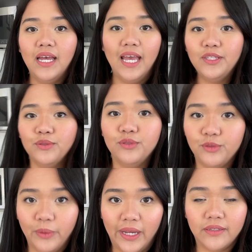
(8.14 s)
and to lose
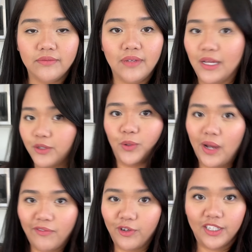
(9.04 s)
weight. I don't know why I
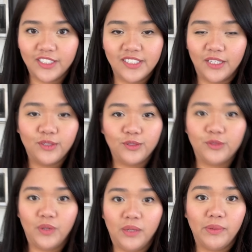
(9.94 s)
forgot to say to lose
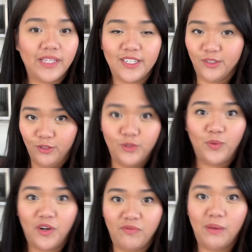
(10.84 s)
weight, but that is also
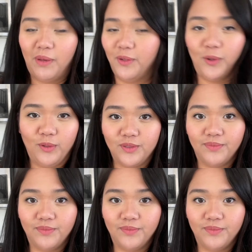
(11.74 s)
one of my main goals.